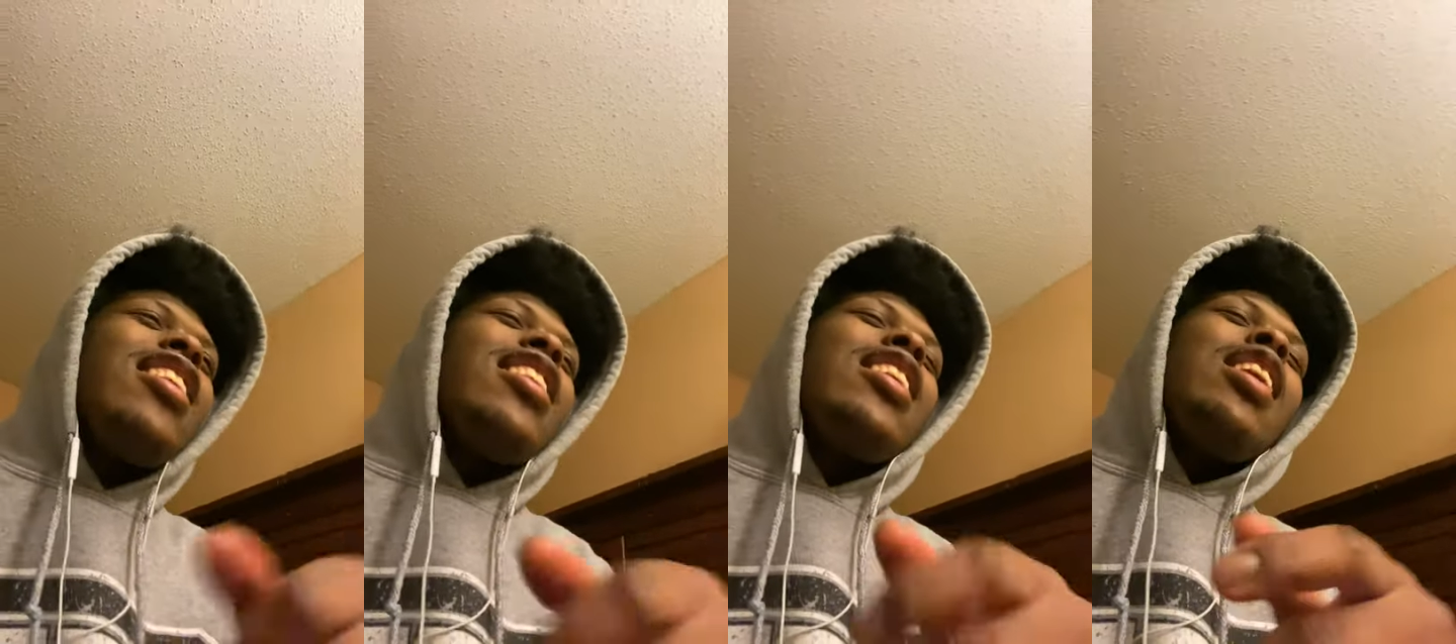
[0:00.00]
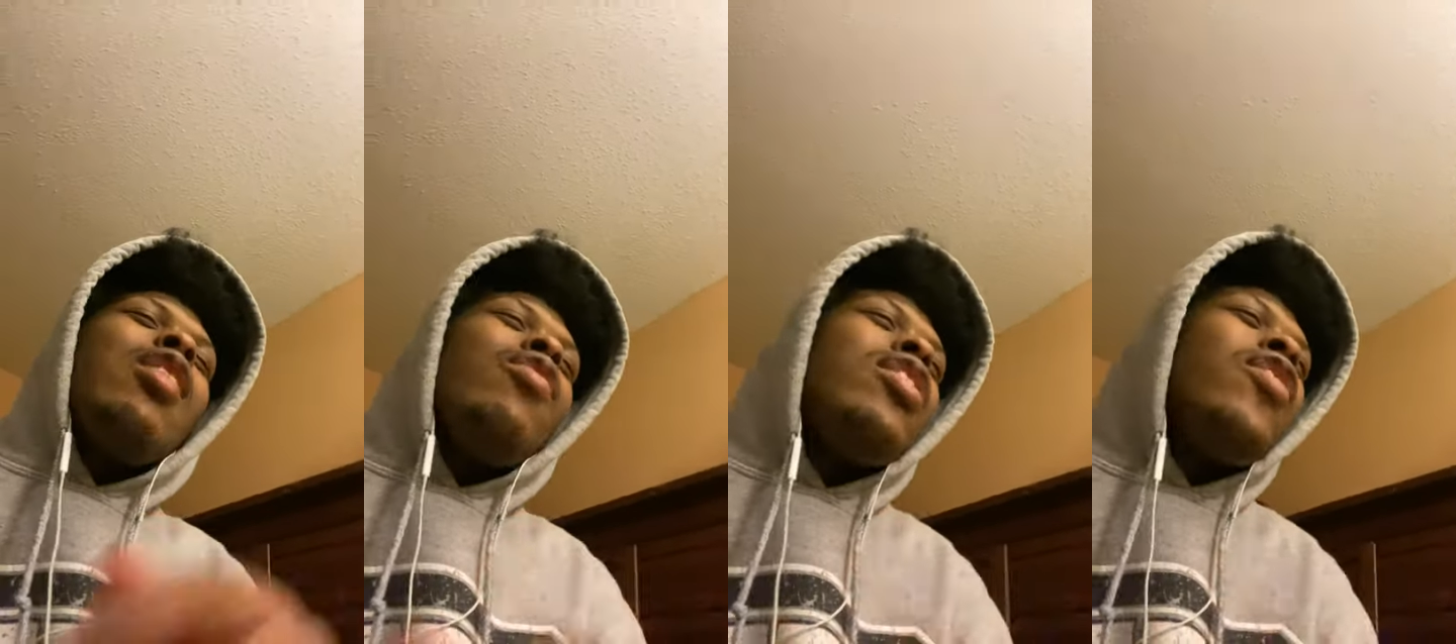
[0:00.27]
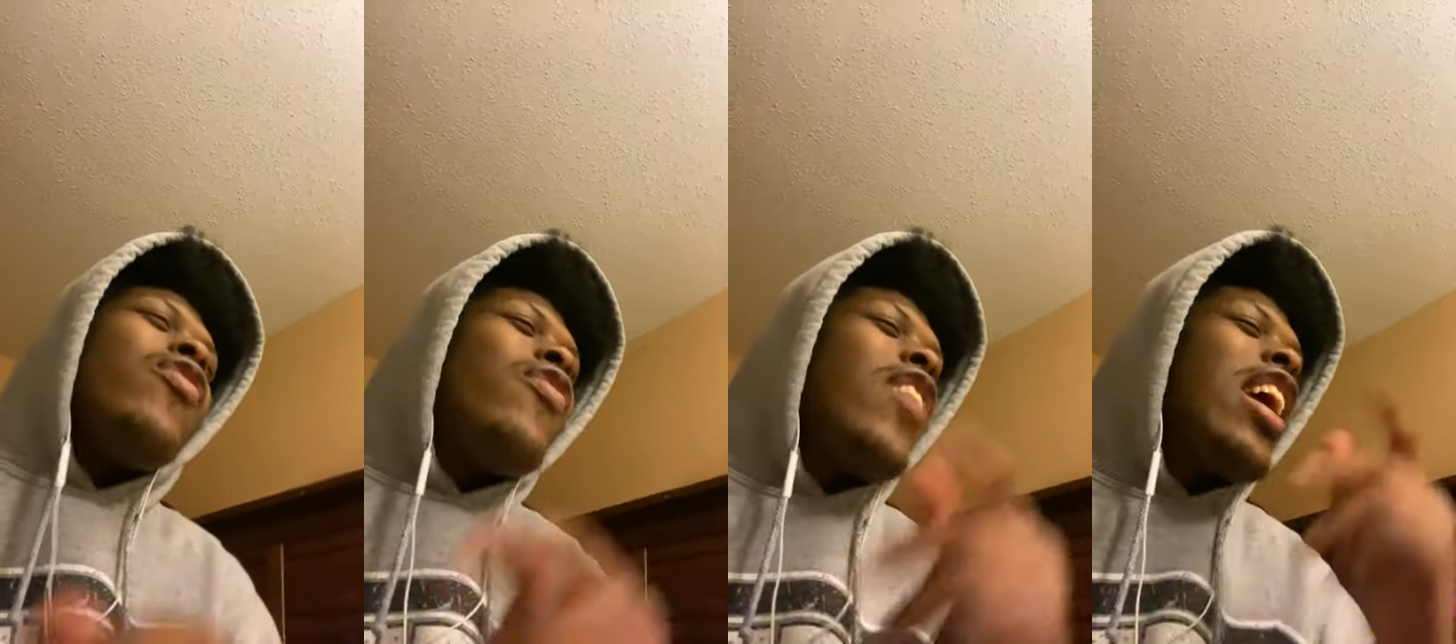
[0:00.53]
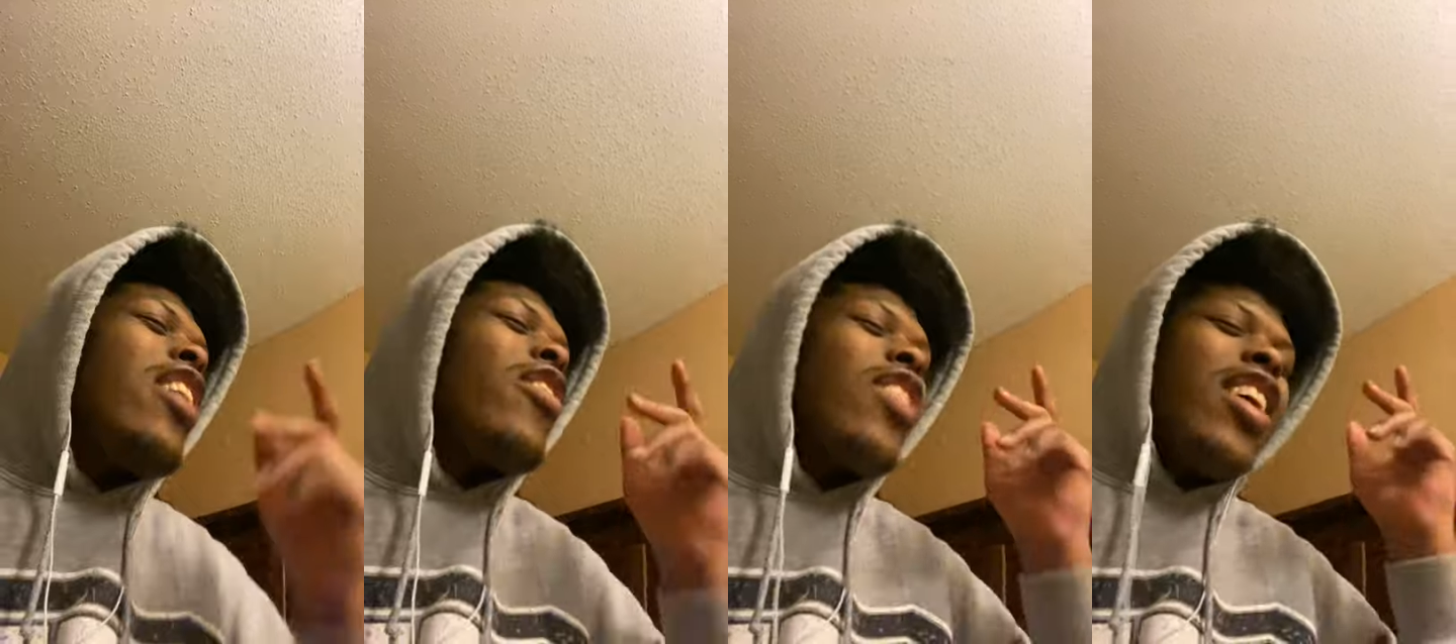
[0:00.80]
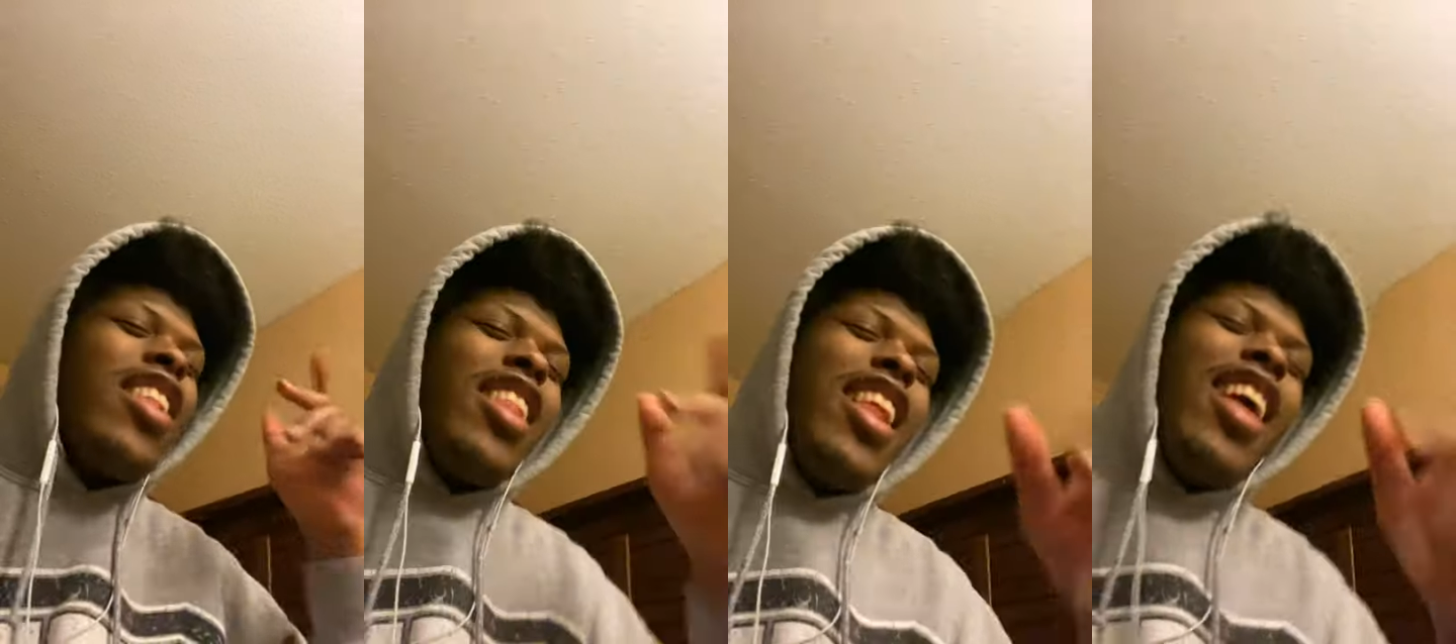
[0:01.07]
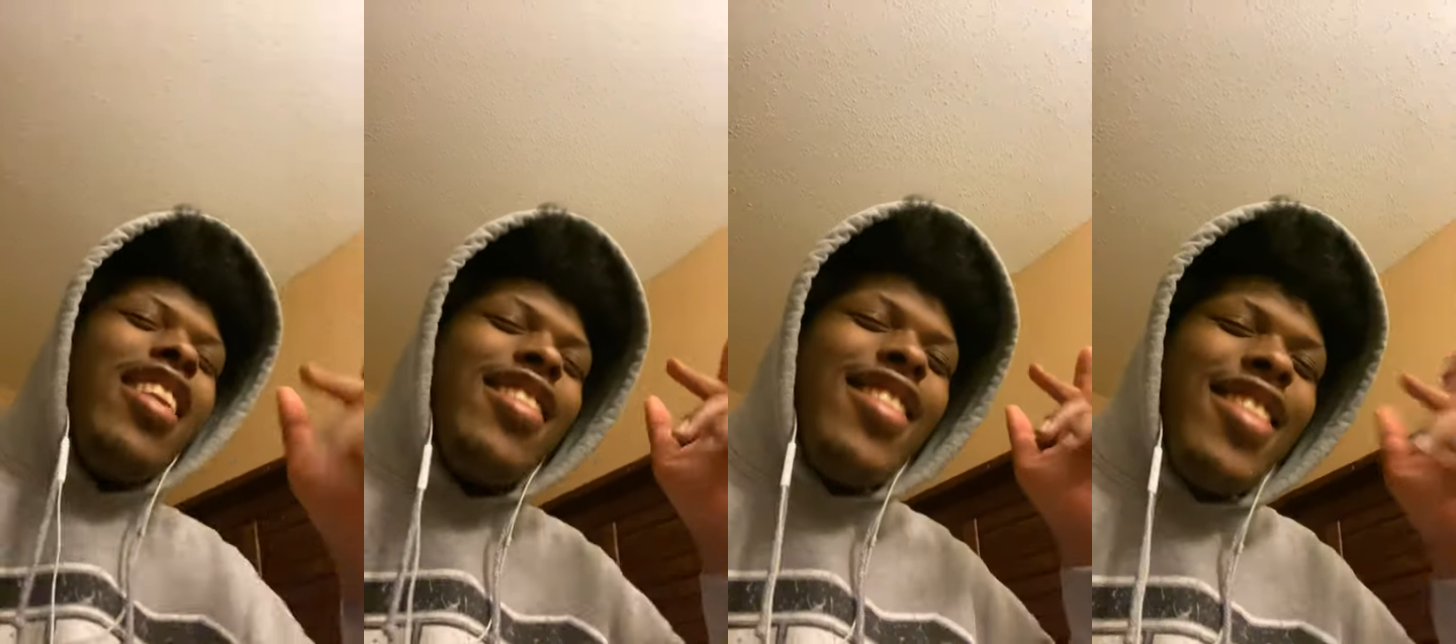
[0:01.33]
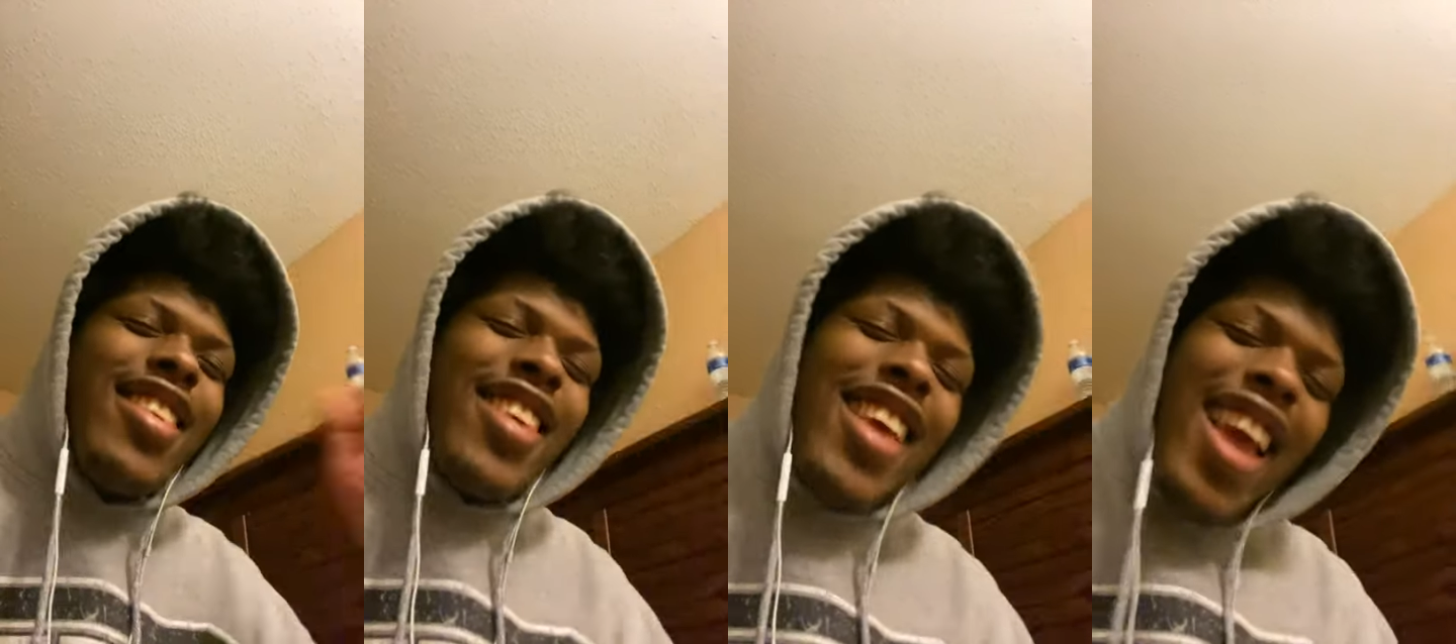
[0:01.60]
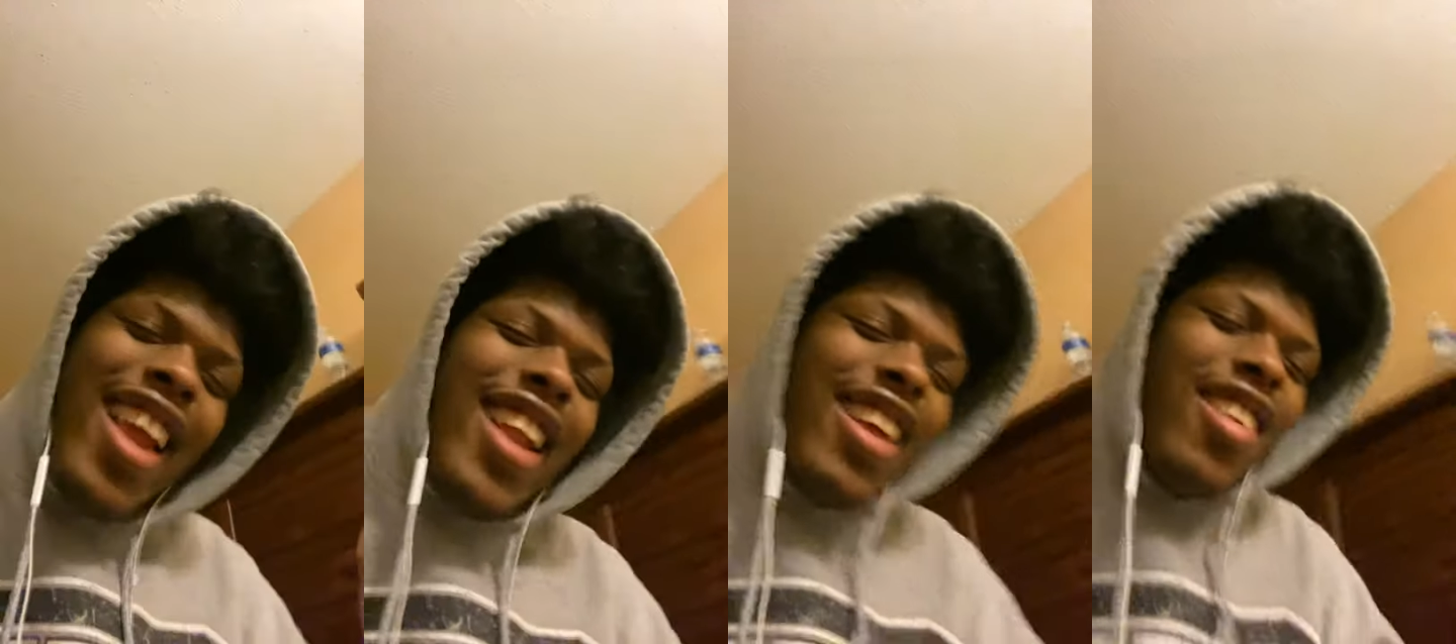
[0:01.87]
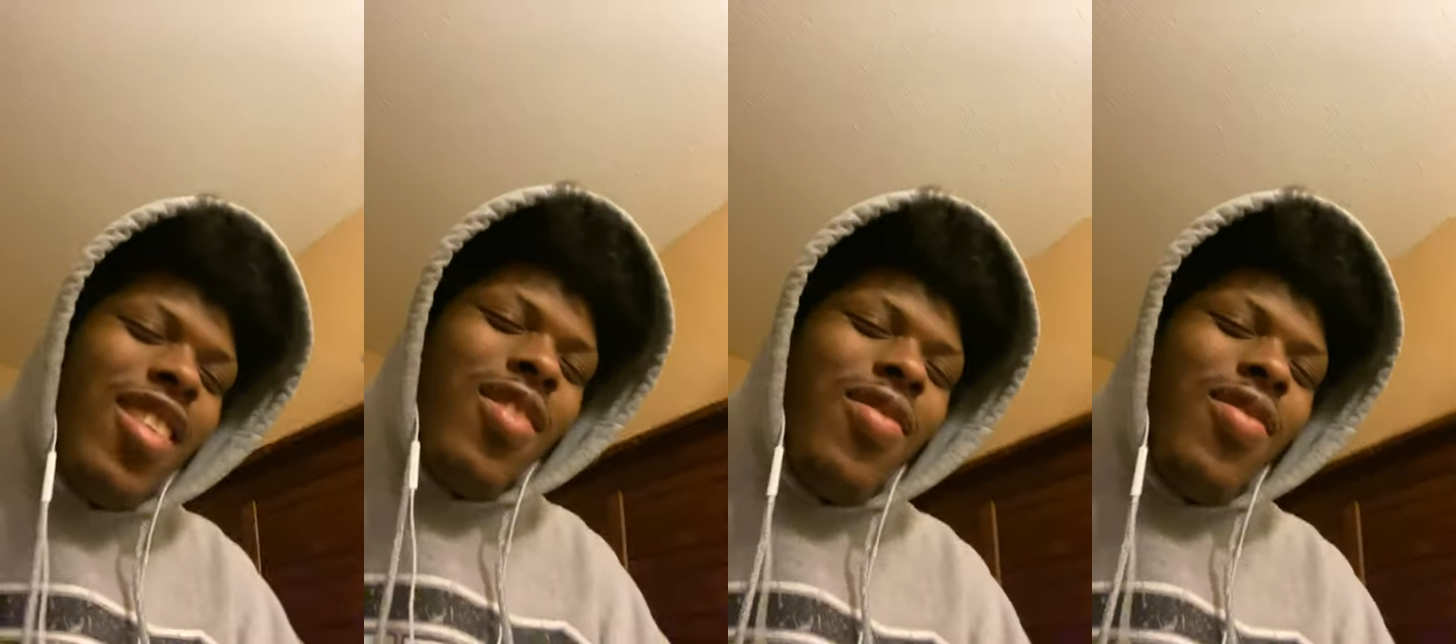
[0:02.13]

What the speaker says: keep the faith and let's get it.